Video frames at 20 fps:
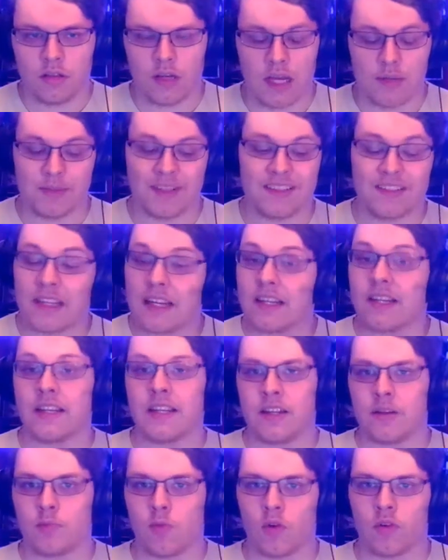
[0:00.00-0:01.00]
I'm excited to
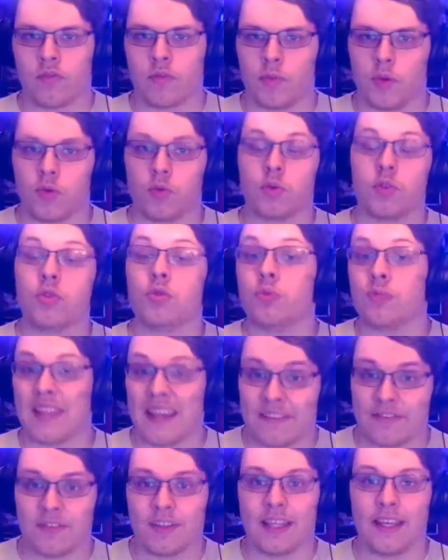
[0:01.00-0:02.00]
hear more from you. You
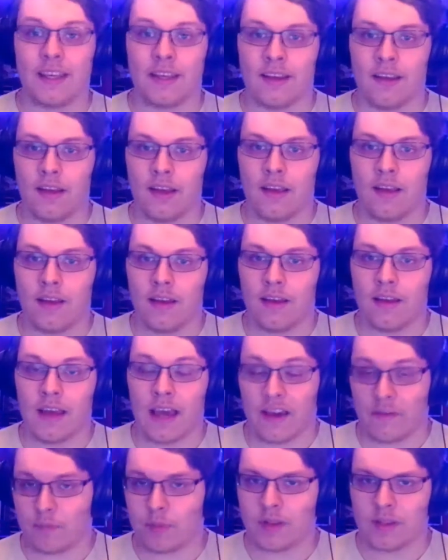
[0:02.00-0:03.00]
definitely
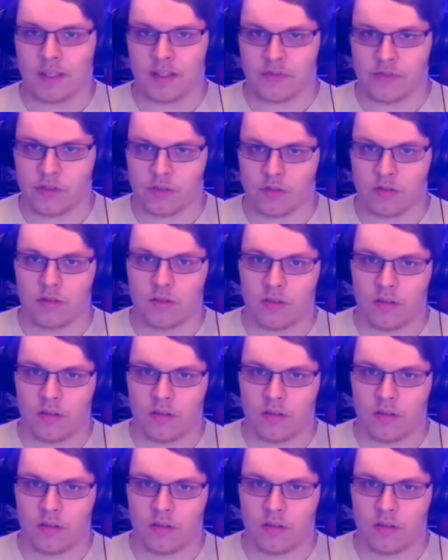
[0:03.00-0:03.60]
have potential.